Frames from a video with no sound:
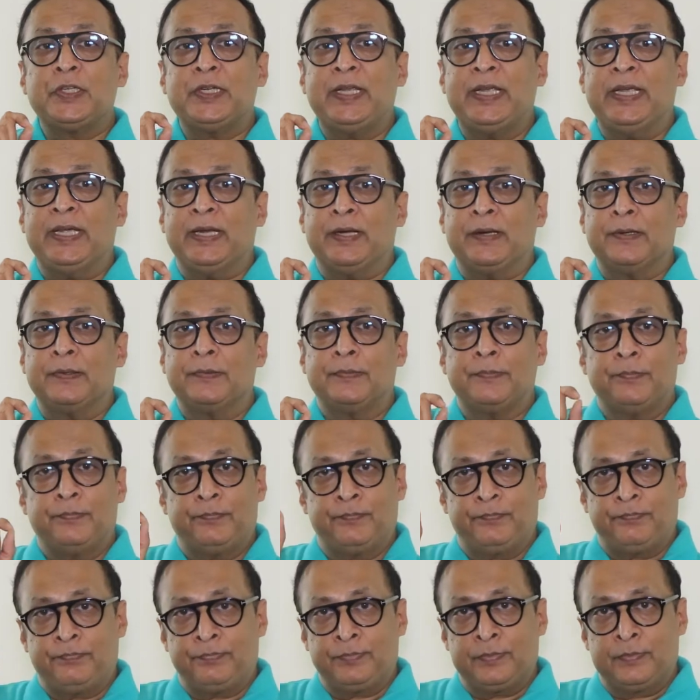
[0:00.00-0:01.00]
care.
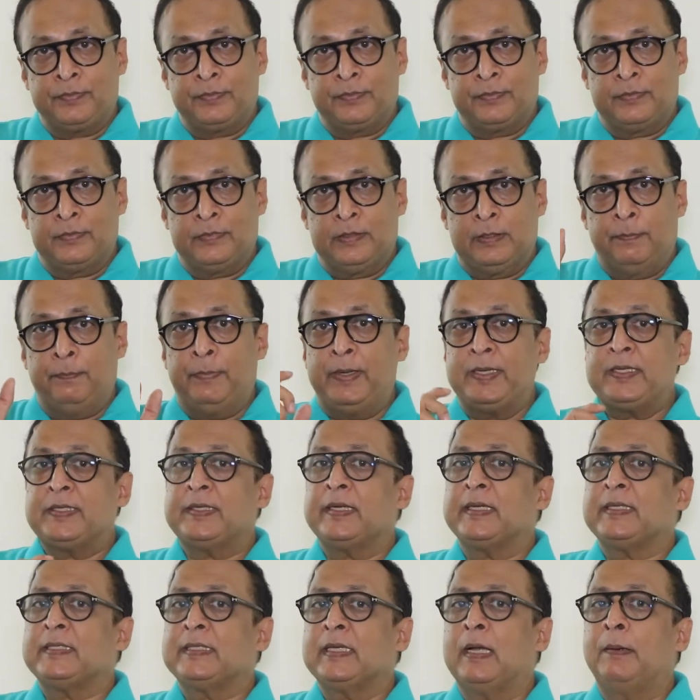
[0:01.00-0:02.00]
The best
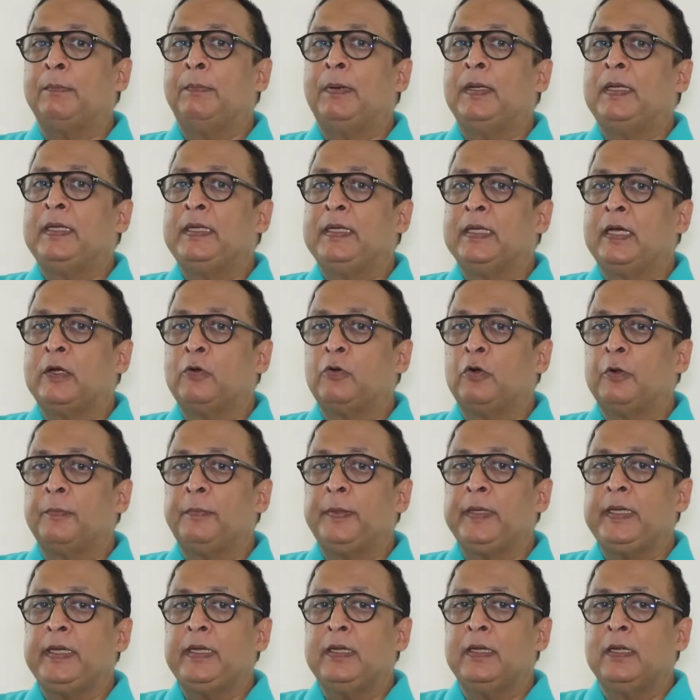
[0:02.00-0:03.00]
example here would
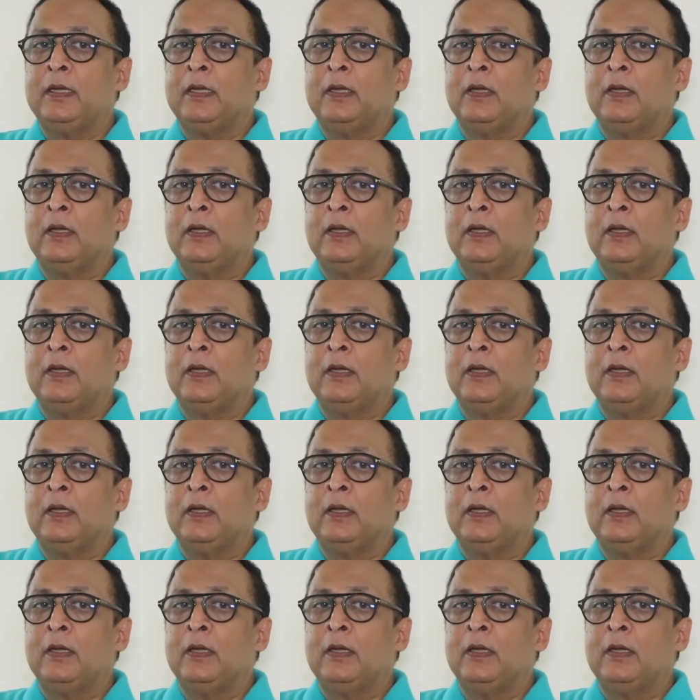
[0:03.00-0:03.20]
be